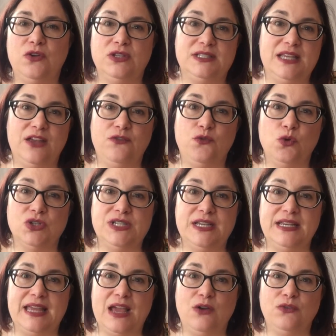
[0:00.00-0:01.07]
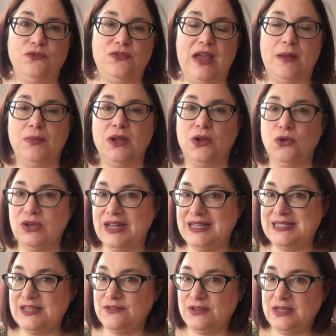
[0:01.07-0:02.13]
say a 14 count fabric or an
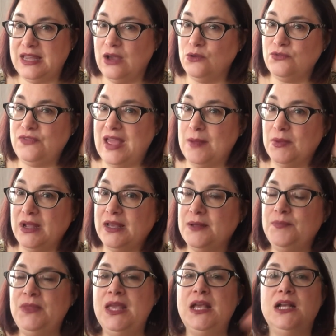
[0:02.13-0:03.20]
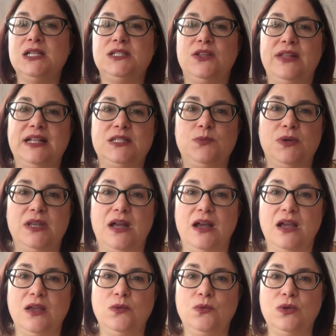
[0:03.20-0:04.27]
18 count fabric. So that's what
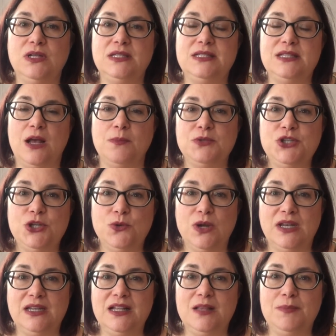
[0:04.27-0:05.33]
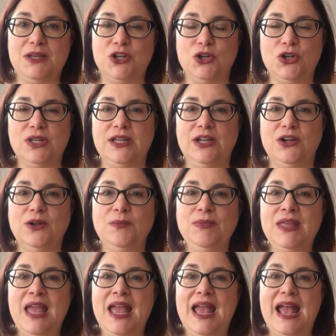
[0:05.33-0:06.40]
I was up to a little bit earlier.
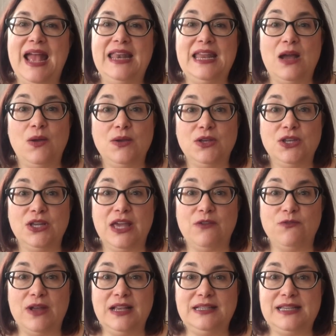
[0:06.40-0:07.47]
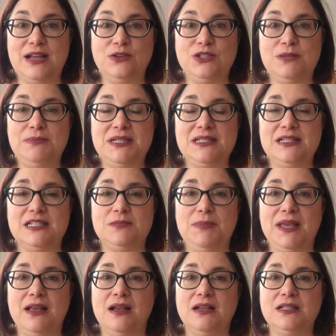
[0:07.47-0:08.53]
And now I'm going to get right down to business,
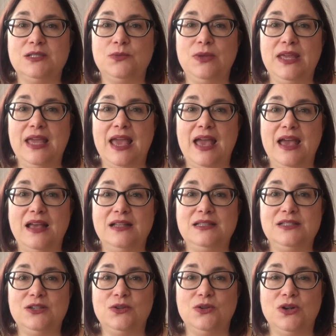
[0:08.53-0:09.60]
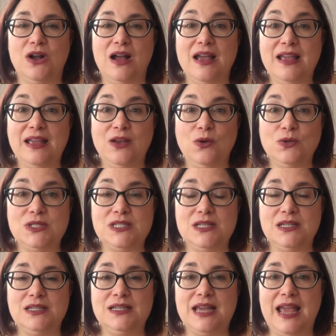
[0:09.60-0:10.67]
because I
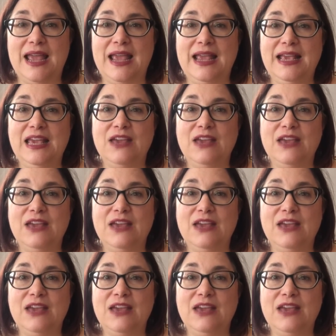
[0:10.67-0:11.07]
hosted a